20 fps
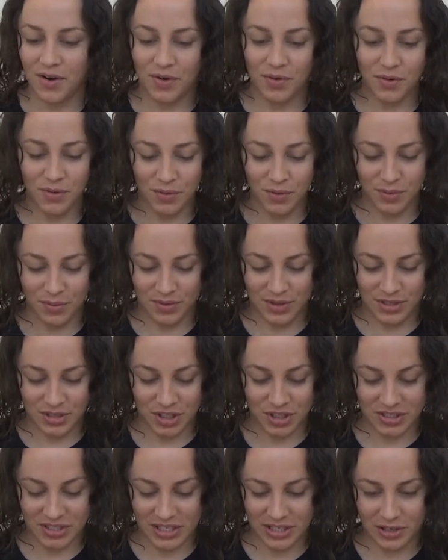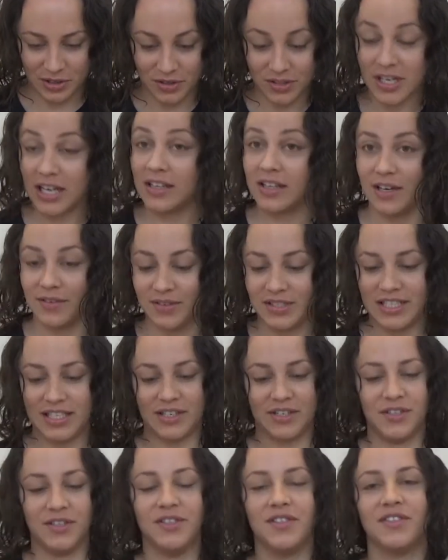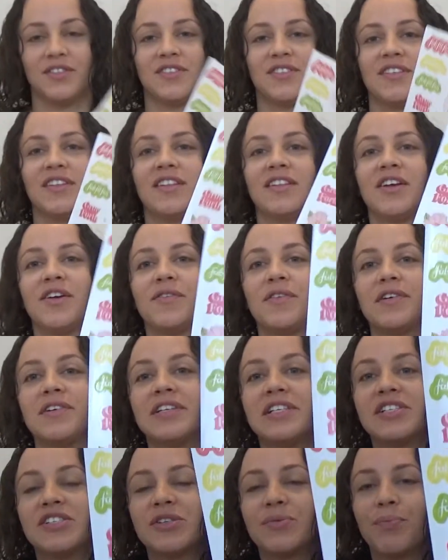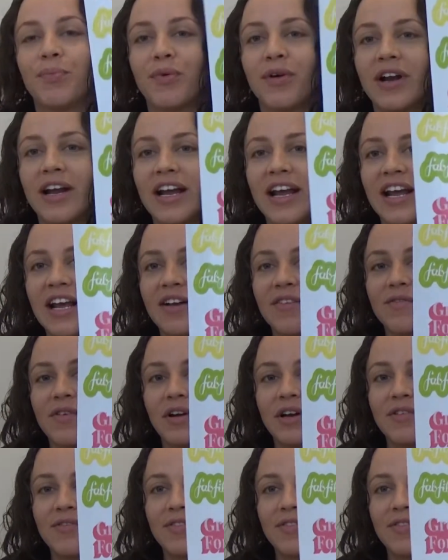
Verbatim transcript: Ooh, they're stickers. I love stickers. They're very spring, very